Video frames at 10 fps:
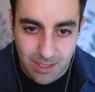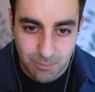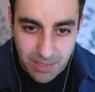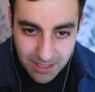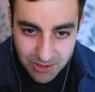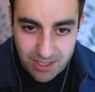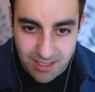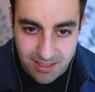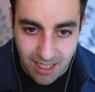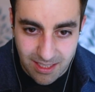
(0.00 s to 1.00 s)
pitch
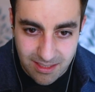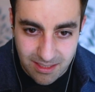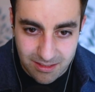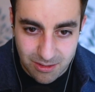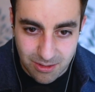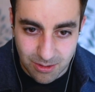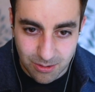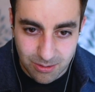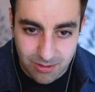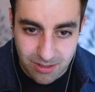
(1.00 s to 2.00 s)
this idea
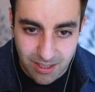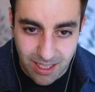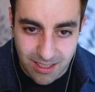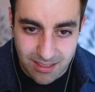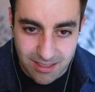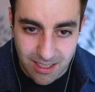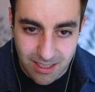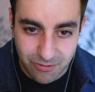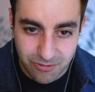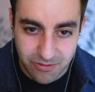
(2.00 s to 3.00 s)
to, and
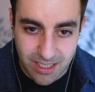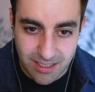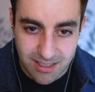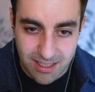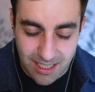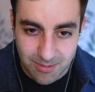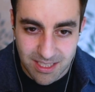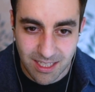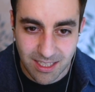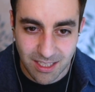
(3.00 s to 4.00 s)
if it seems
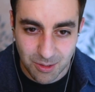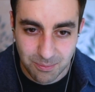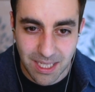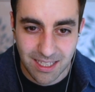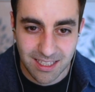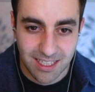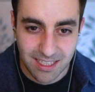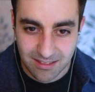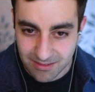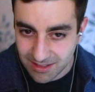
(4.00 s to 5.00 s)
like a
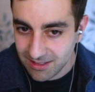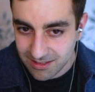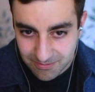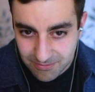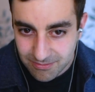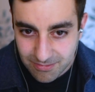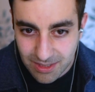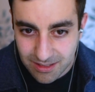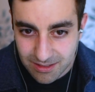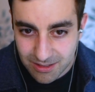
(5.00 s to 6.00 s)
compelling
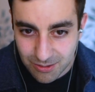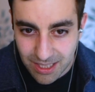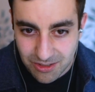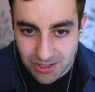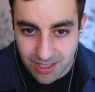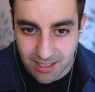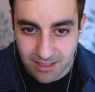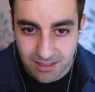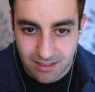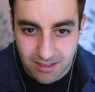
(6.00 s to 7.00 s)

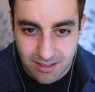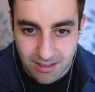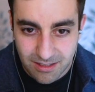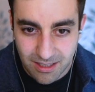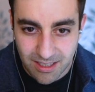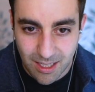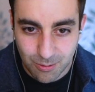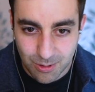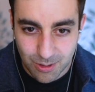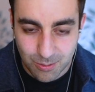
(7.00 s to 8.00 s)
direction, the
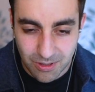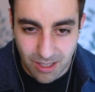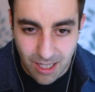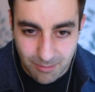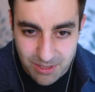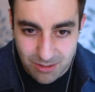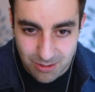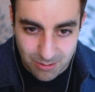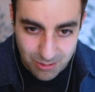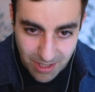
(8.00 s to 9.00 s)
network will opt
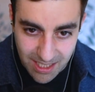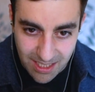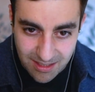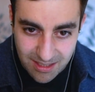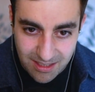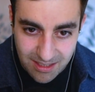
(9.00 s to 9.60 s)
to train it.